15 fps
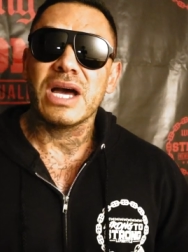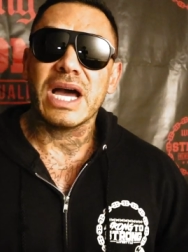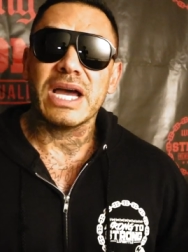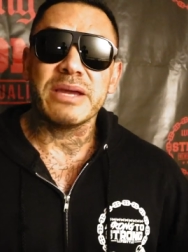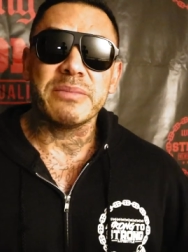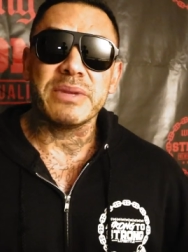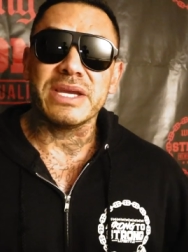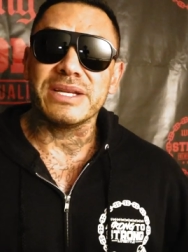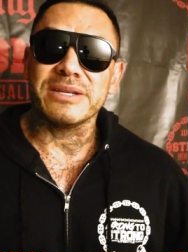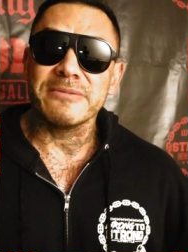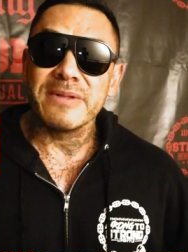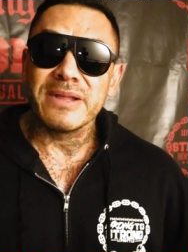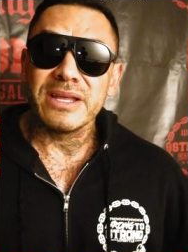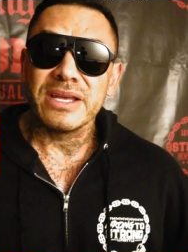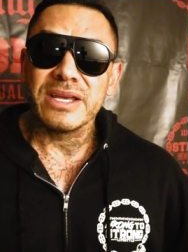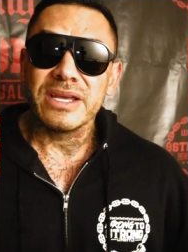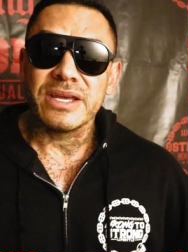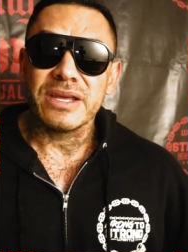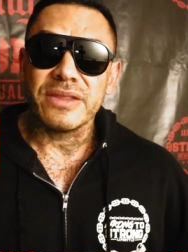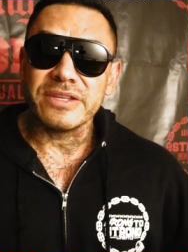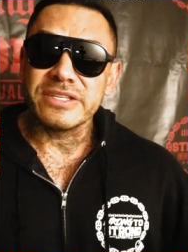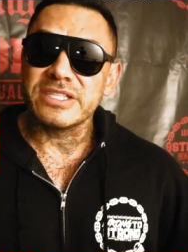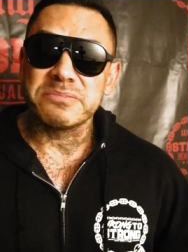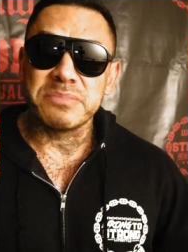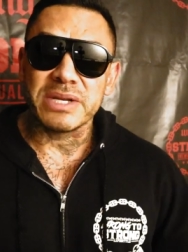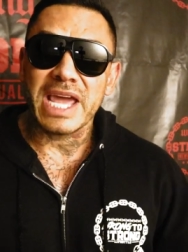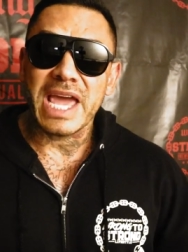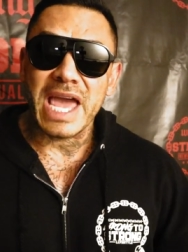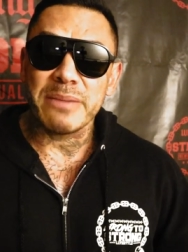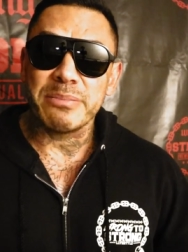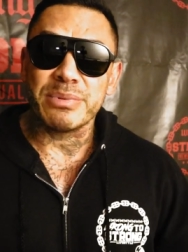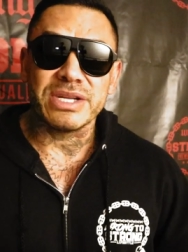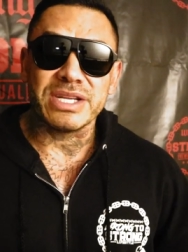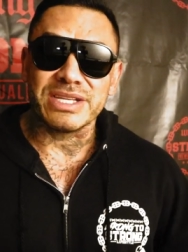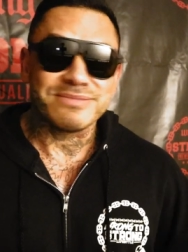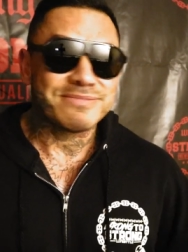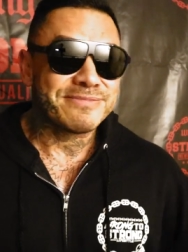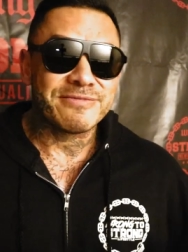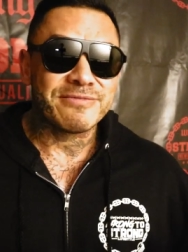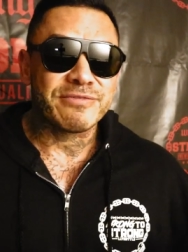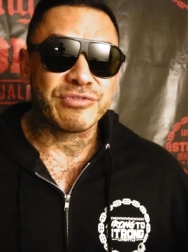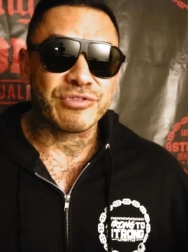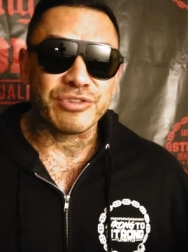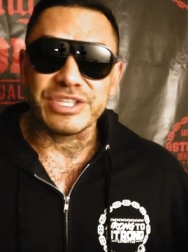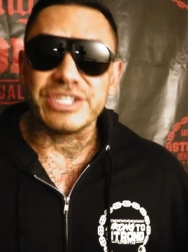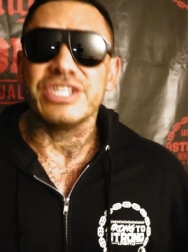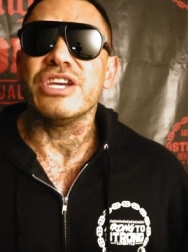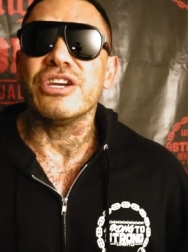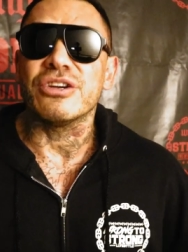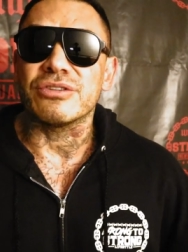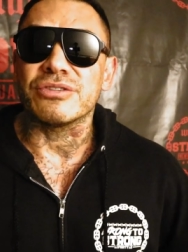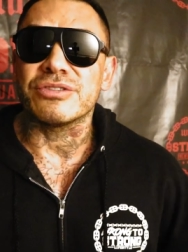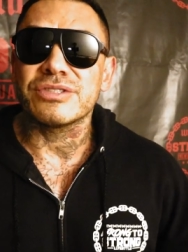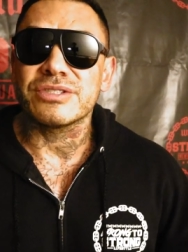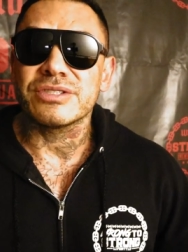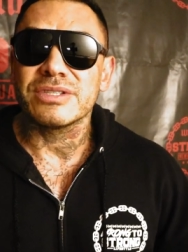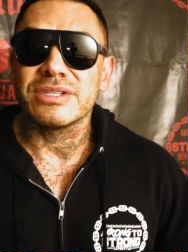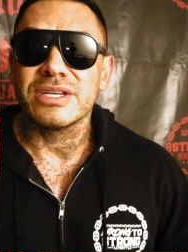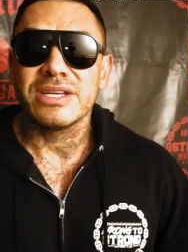I mean, this has been happening for years.